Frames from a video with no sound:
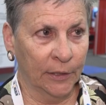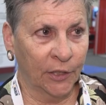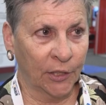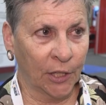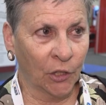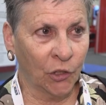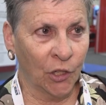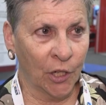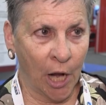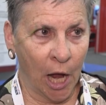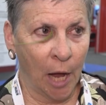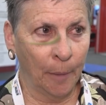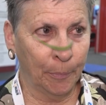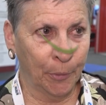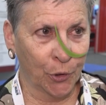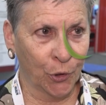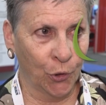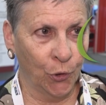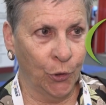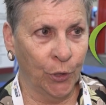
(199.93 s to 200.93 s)
It's such an
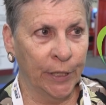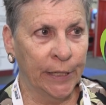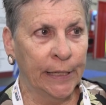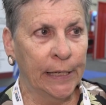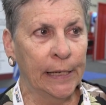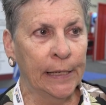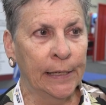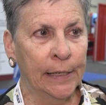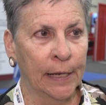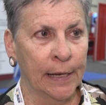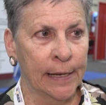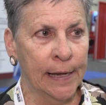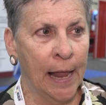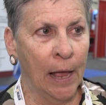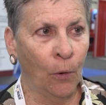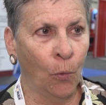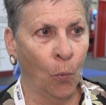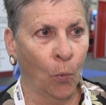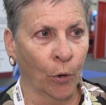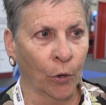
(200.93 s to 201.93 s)
opportunity to
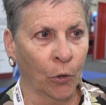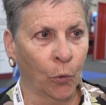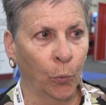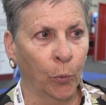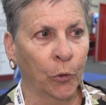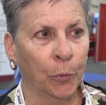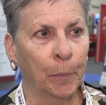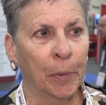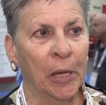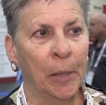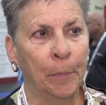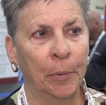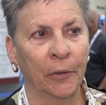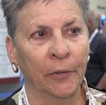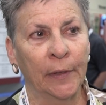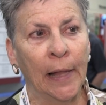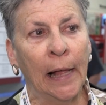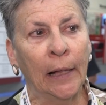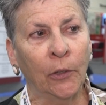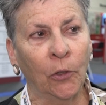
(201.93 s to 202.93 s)
network with people
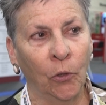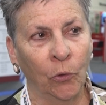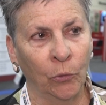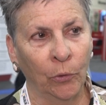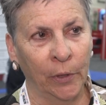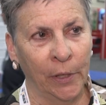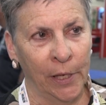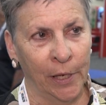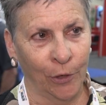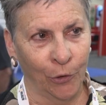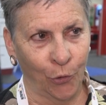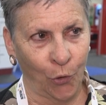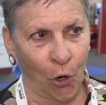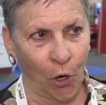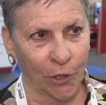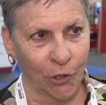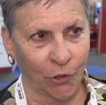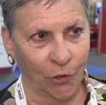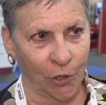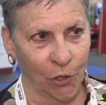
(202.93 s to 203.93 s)
not only
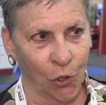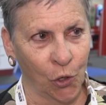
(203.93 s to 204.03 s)
across the